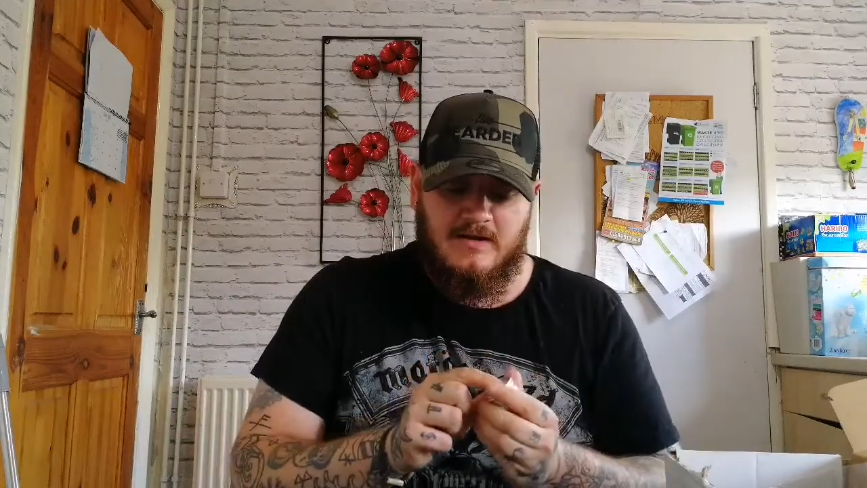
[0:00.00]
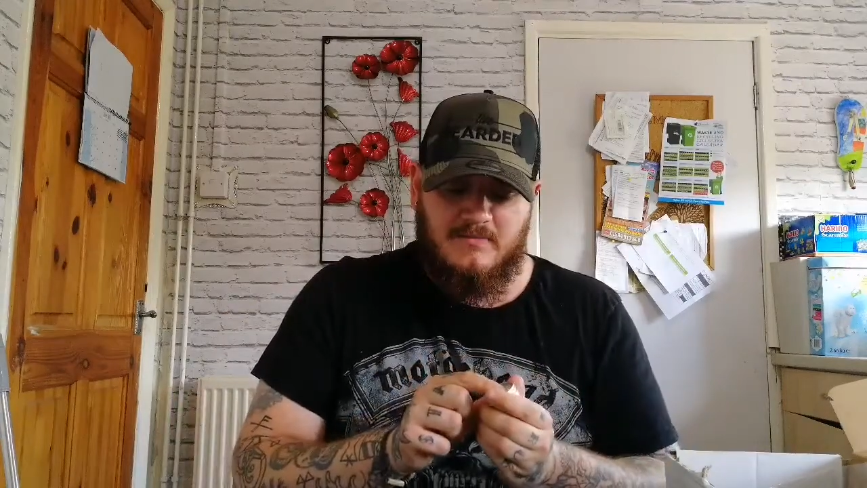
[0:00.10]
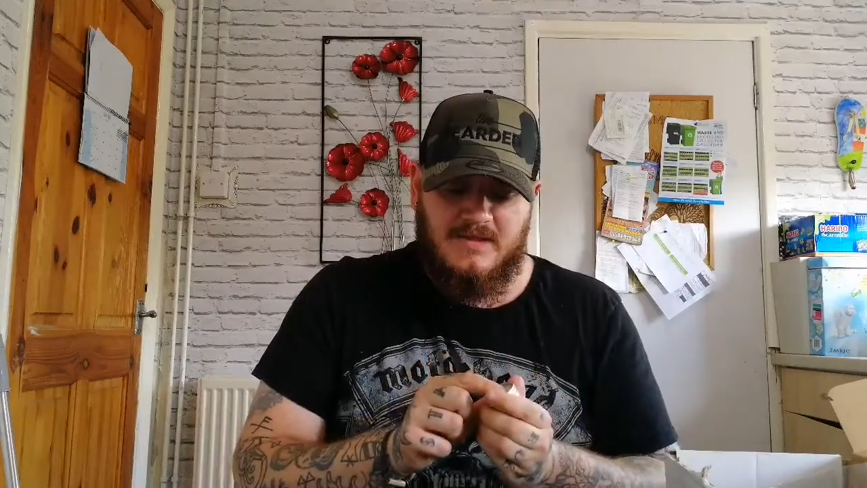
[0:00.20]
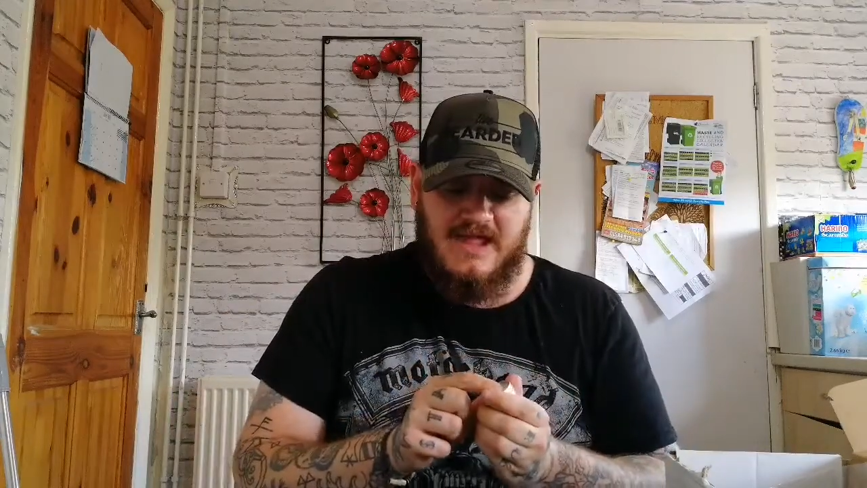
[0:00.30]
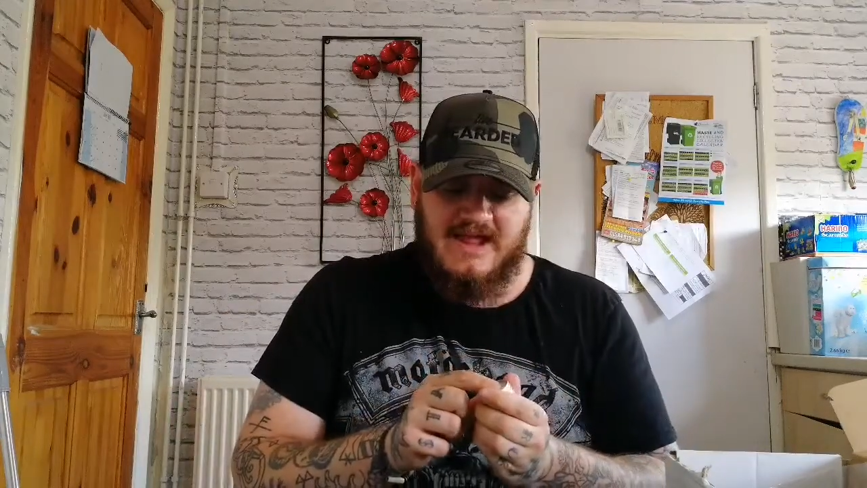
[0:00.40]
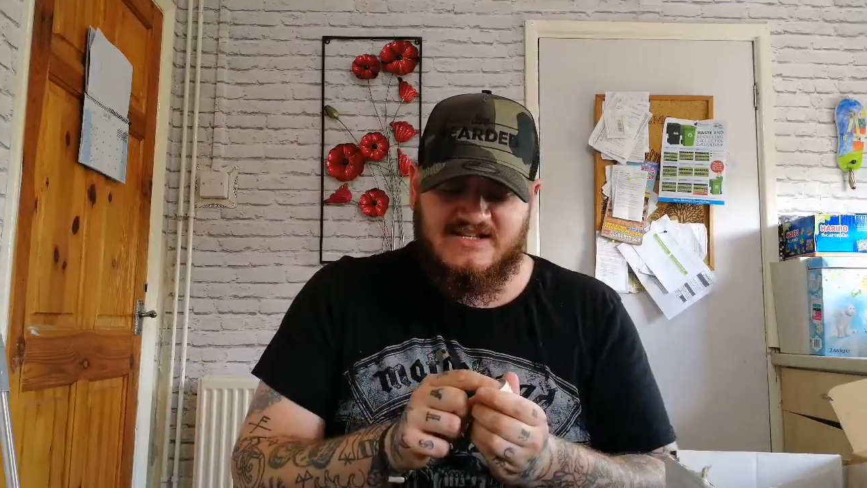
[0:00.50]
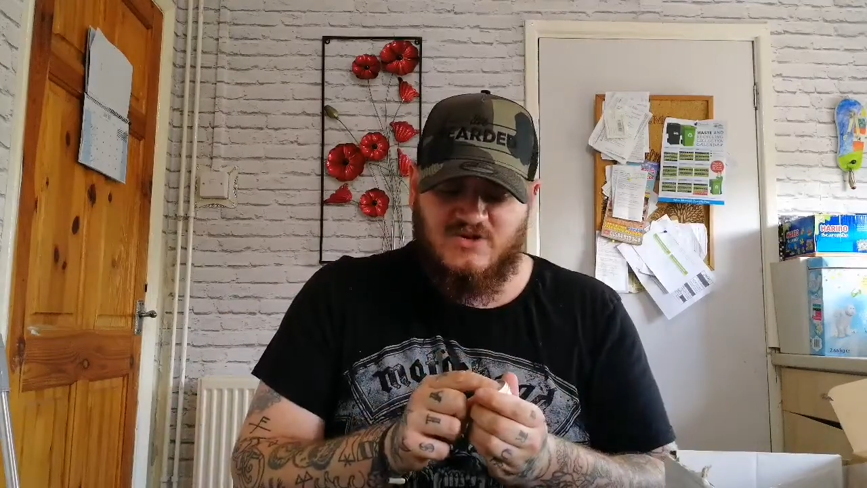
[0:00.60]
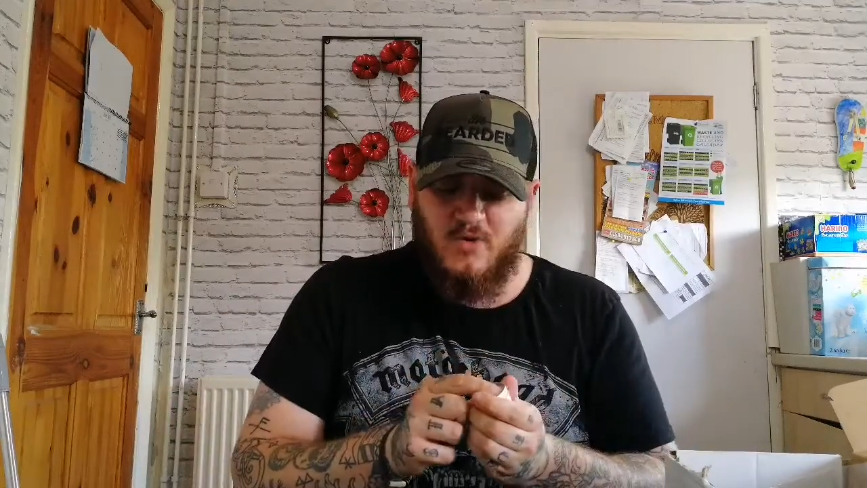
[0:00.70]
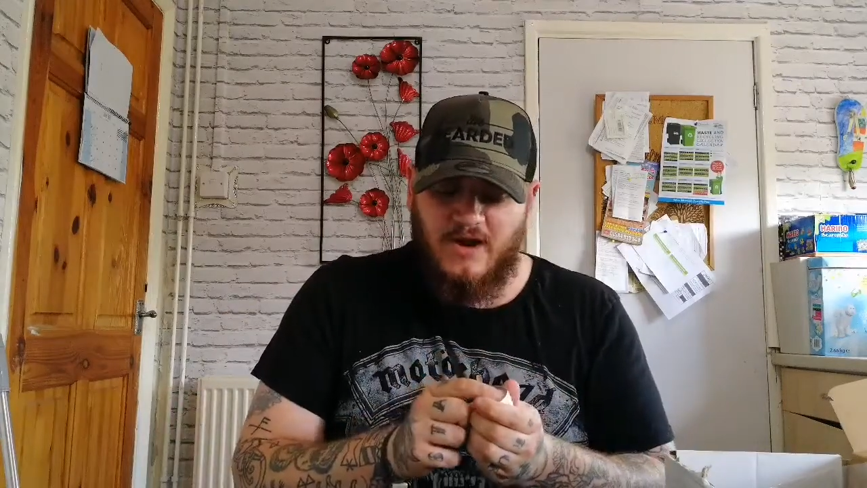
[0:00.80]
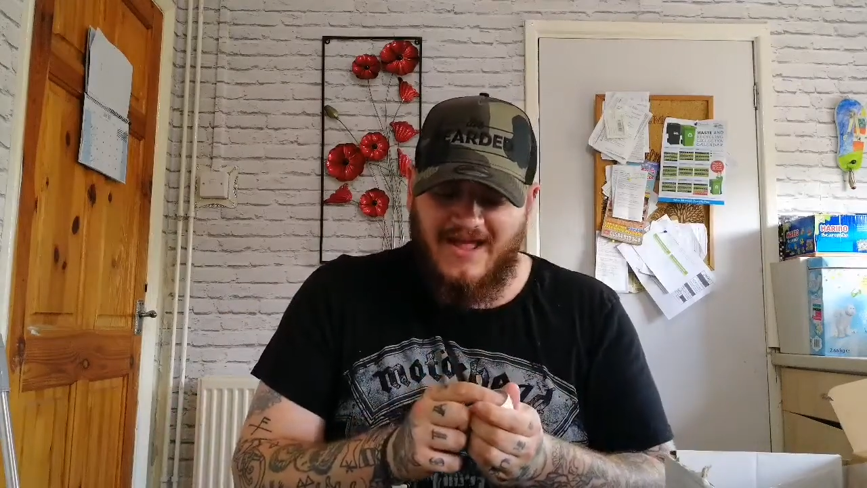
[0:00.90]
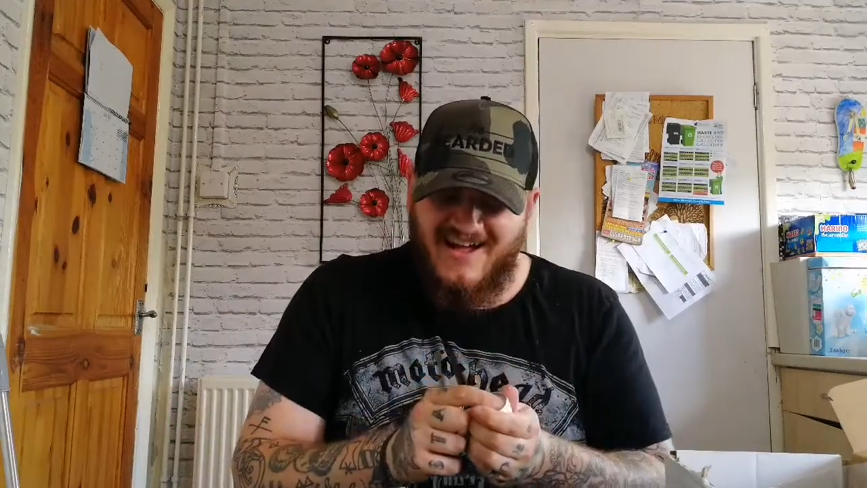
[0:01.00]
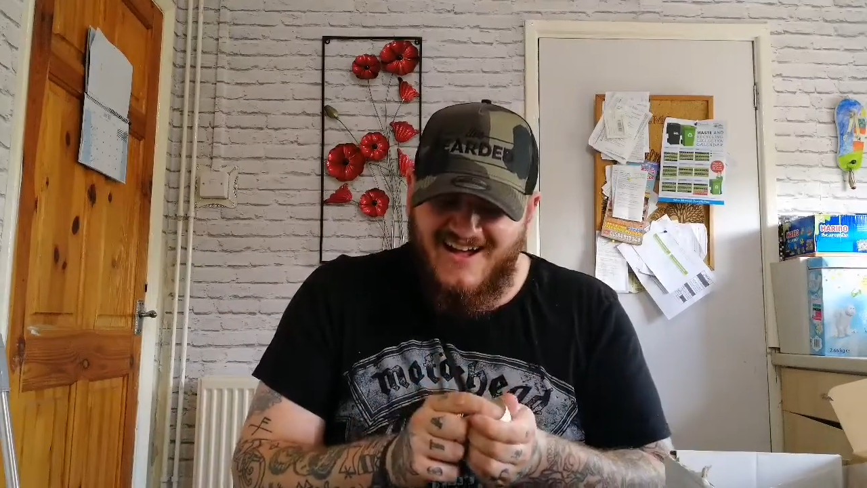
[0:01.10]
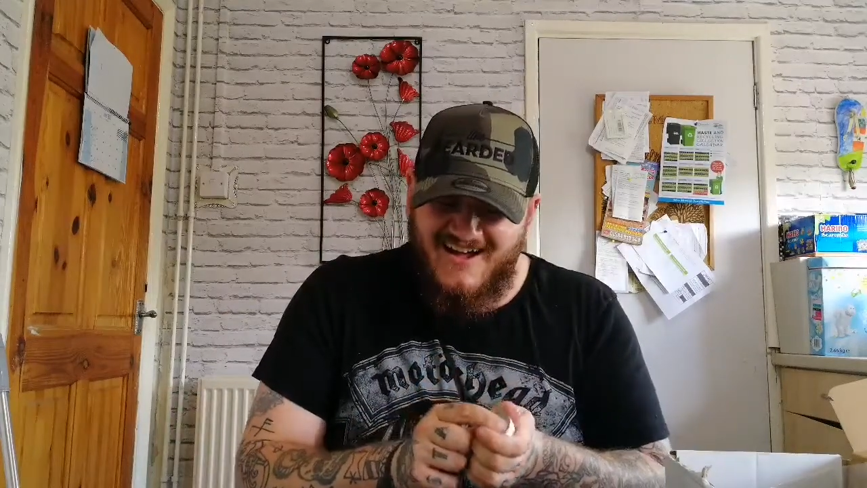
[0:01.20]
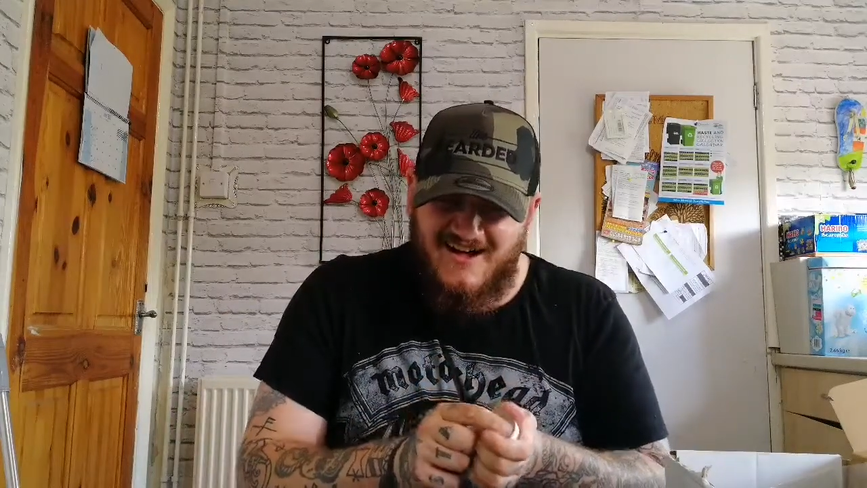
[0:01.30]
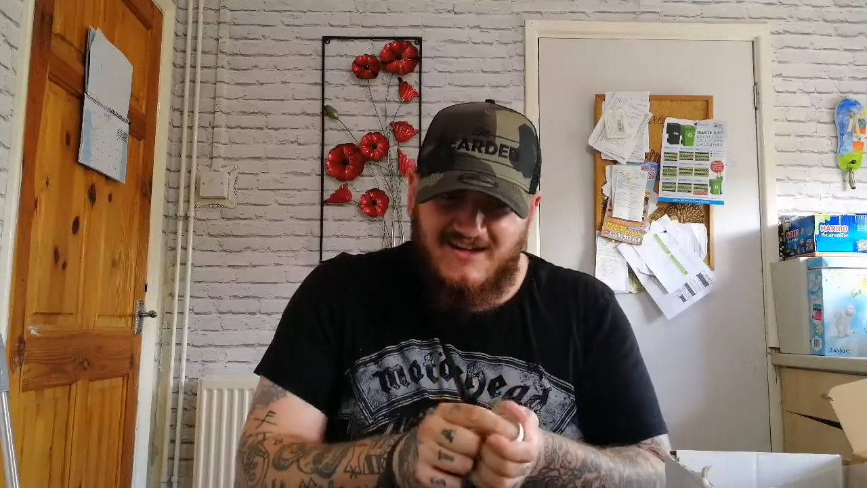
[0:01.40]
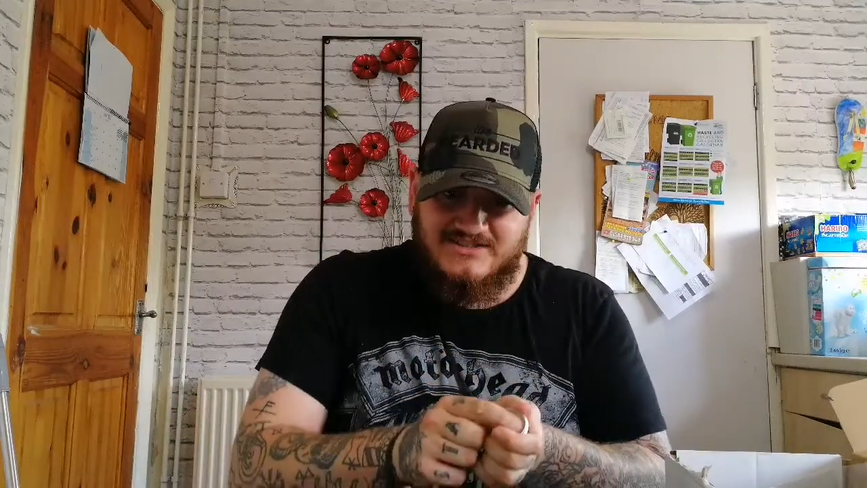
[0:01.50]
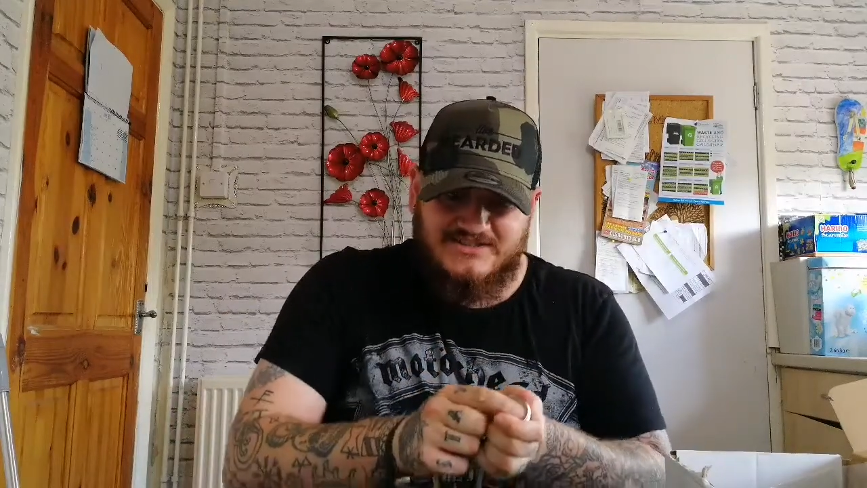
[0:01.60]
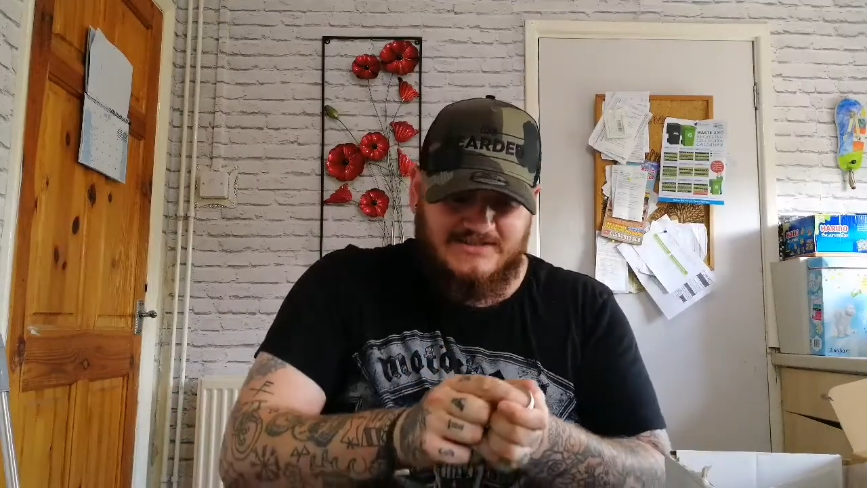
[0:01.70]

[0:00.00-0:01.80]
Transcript: But yeah, it's quite hard,